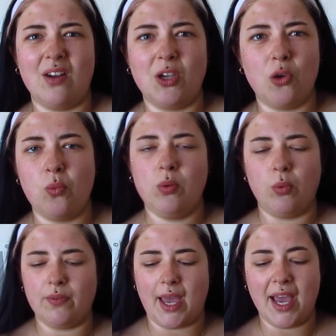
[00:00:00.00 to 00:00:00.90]
Like, who wouldn't
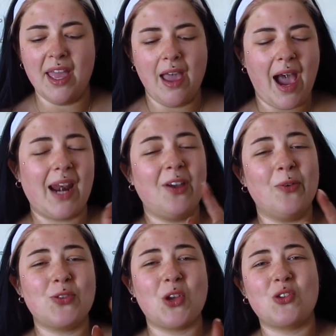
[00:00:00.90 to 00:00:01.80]
want that? And I
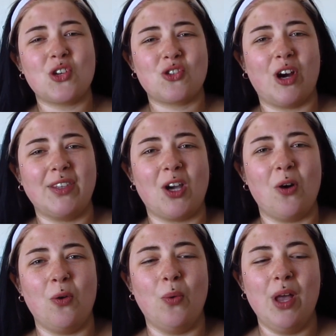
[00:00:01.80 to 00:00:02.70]
also just tried the
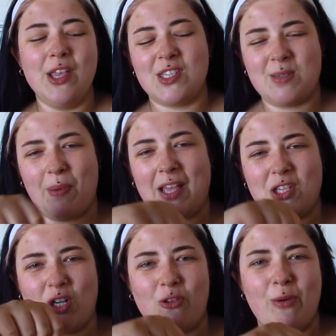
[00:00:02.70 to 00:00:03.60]
whole
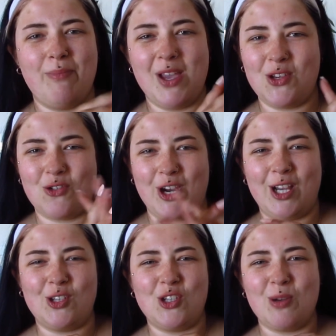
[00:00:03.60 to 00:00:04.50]
spatula and mitt
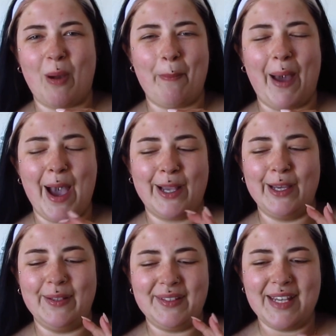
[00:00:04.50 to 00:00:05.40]
trick to do my back,
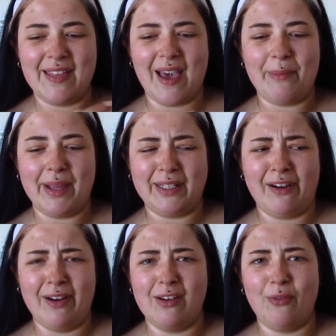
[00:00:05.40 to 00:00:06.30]
and yeah, that went
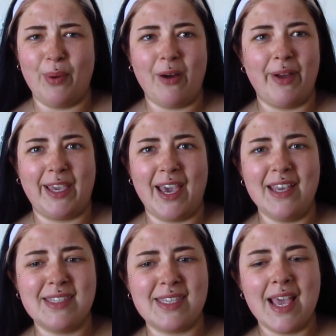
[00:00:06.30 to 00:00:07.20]
kind of well, I guess.